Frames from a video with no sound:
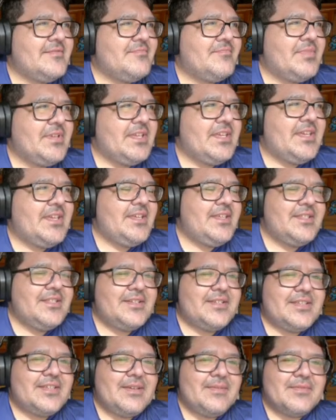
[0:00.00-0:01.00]
being
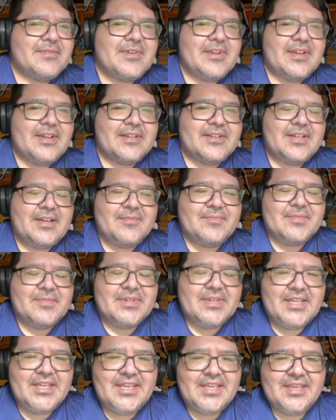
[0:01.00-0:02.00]
the Democratic
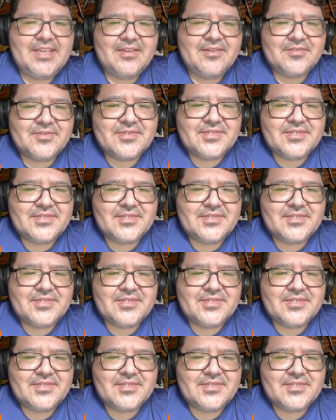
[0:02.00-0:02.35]
nominee or